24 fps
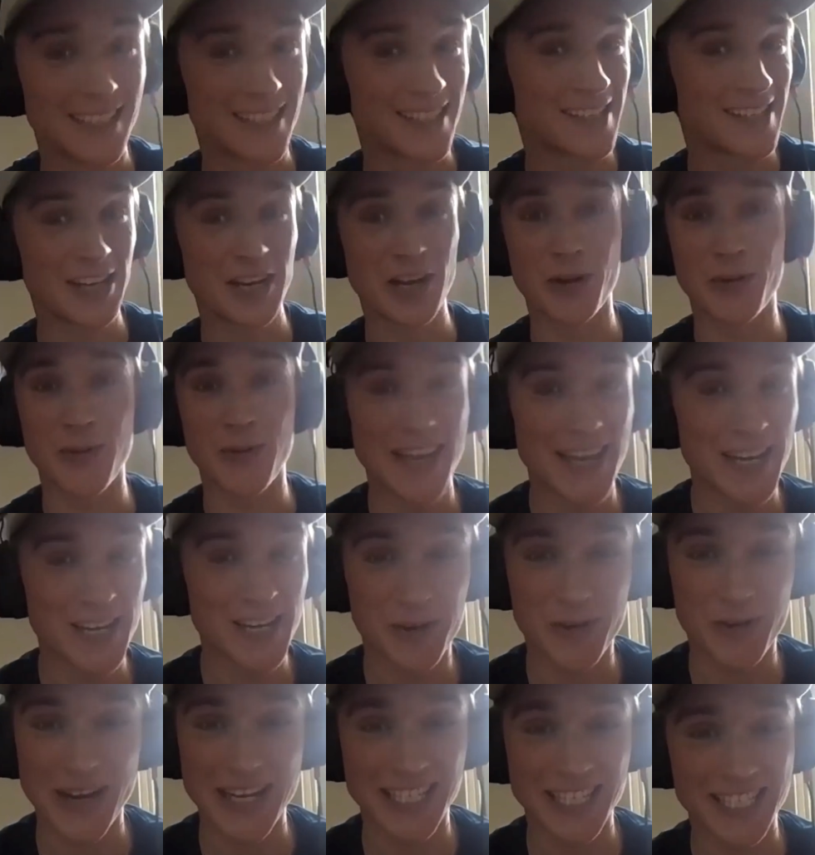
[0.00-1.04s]
in
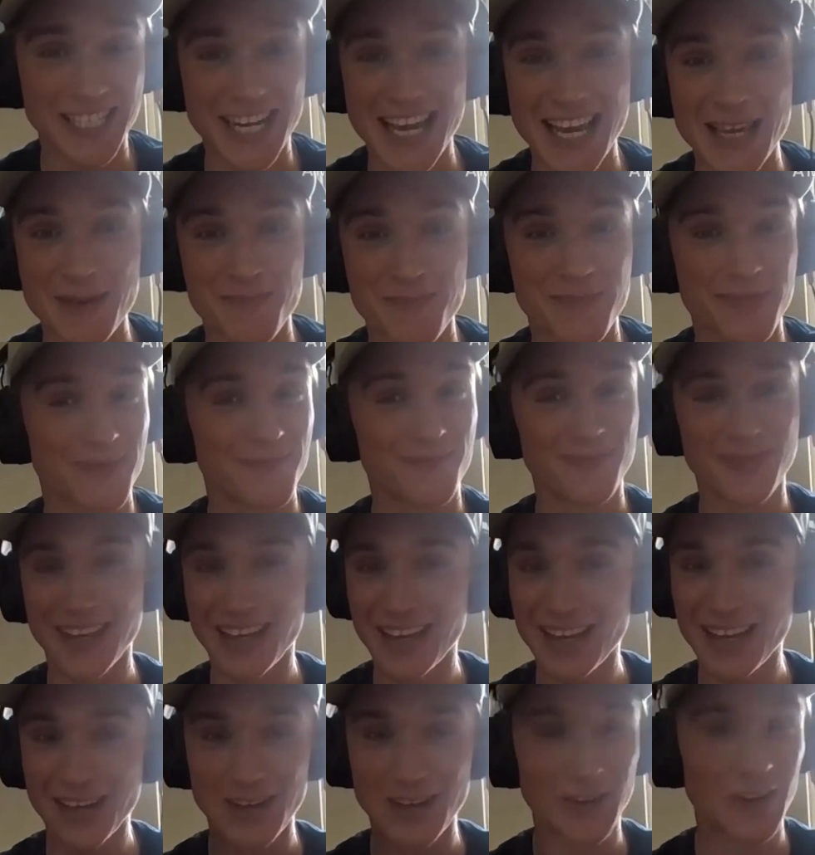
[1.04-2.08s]
great shape,
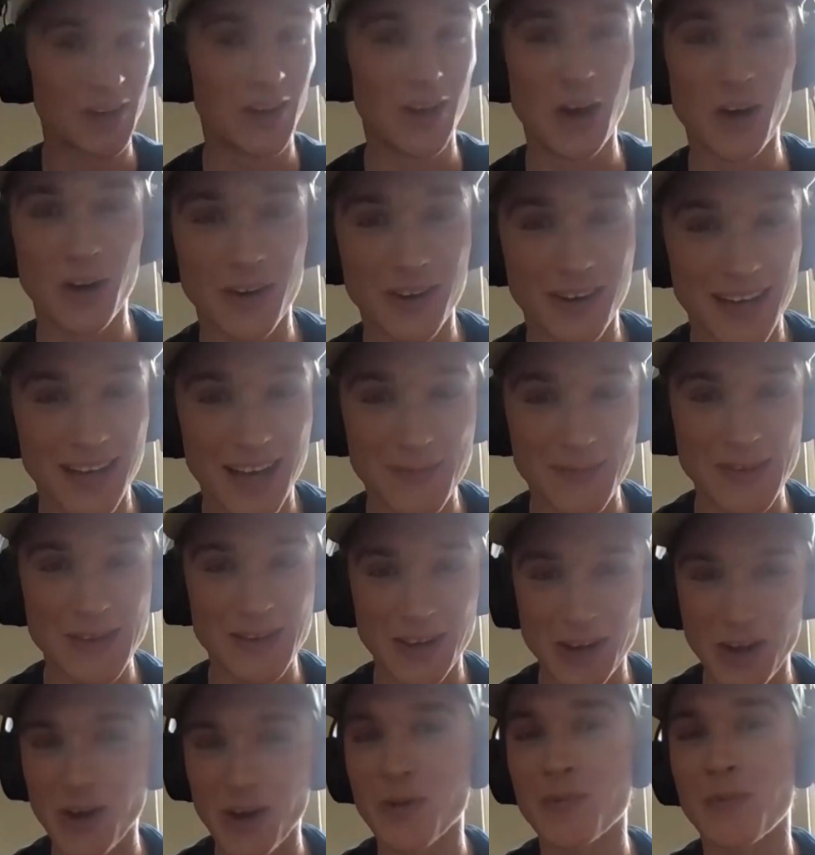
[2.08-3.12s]

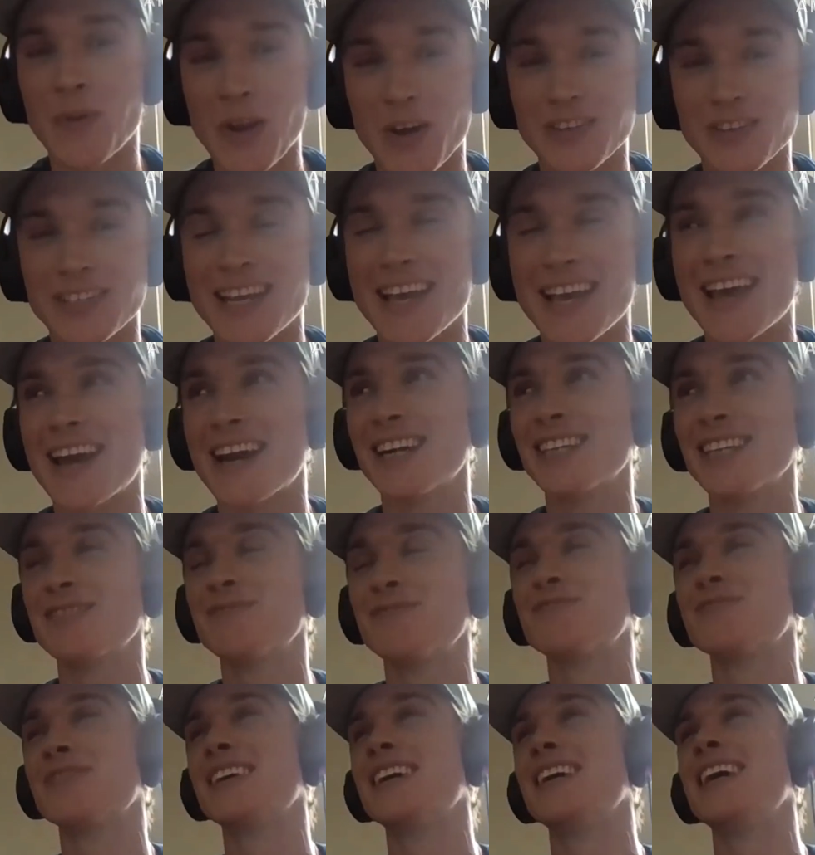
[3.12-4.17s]
long blonde hair.
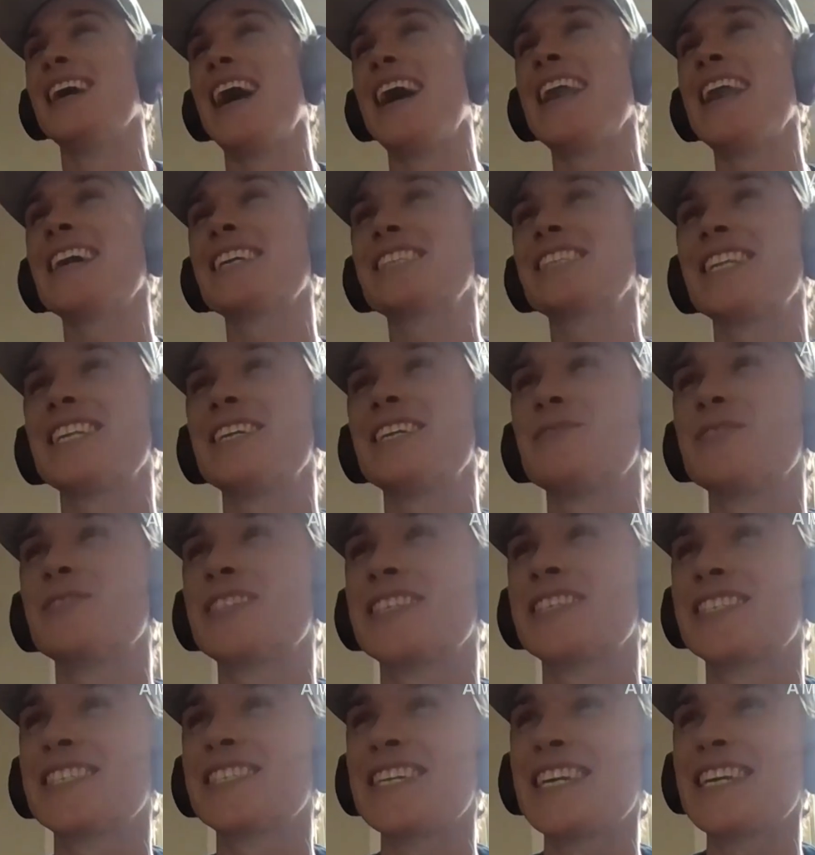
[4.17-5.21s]
And actually, it
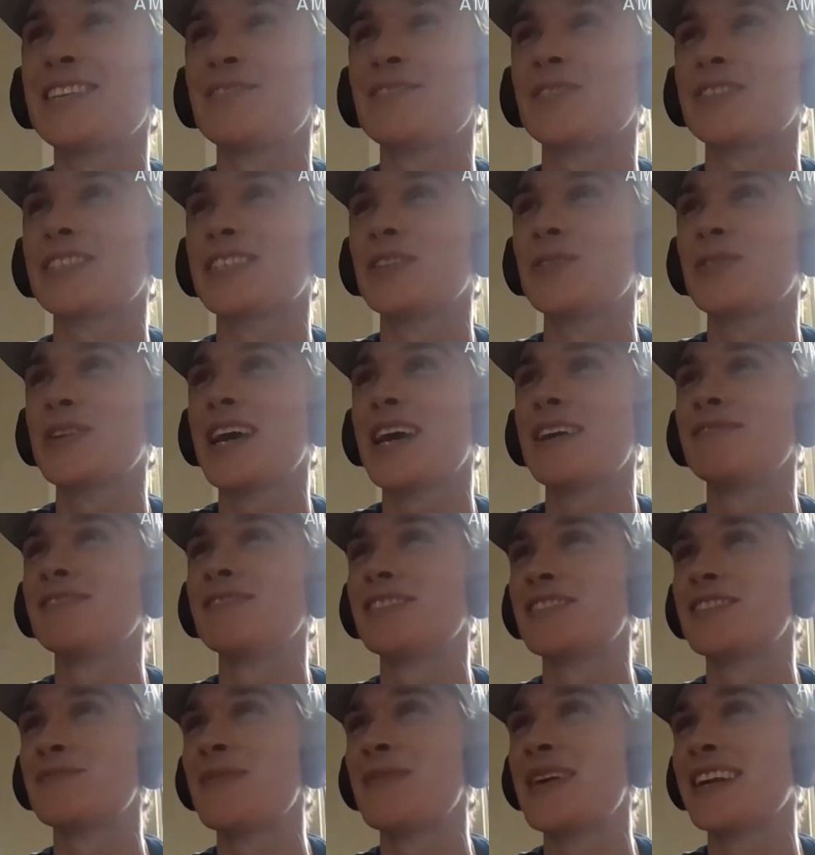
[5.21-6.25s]
was Luke
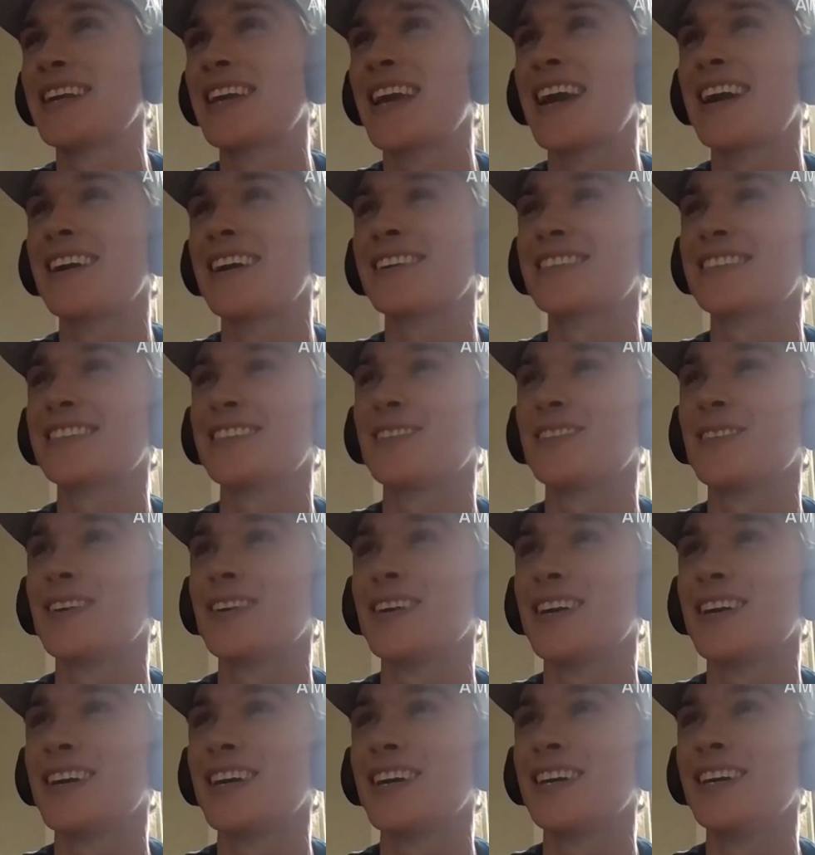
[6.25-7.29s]
Evans, the main
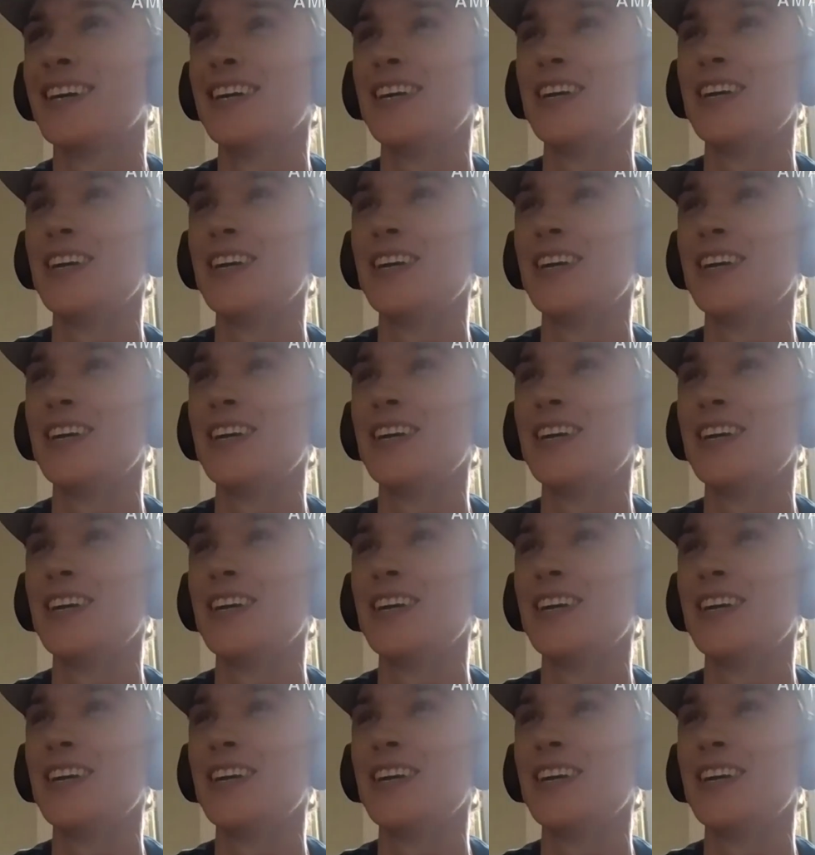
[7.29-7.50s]
character.